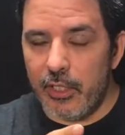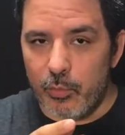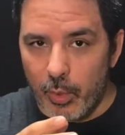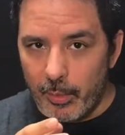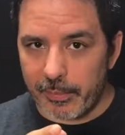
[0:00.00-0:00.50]
you
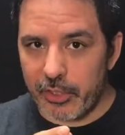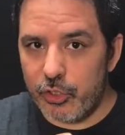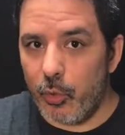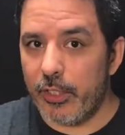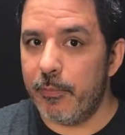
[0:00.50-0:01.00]
warm up the
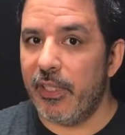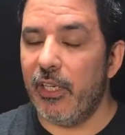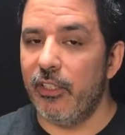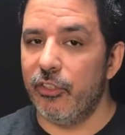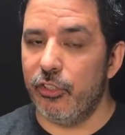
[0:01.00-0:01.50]
joints,
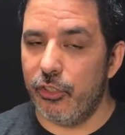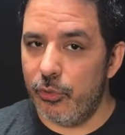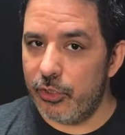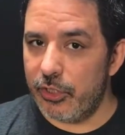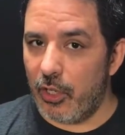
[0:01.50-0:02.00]
because
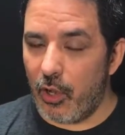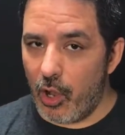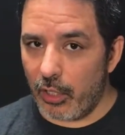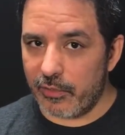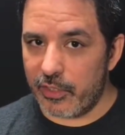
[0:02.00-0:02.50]
using
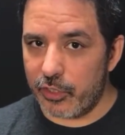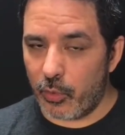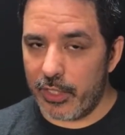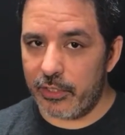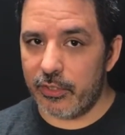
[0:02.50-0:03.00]
all of the
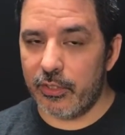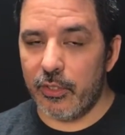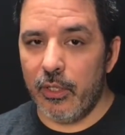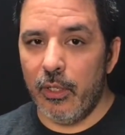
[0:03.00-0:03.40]
joints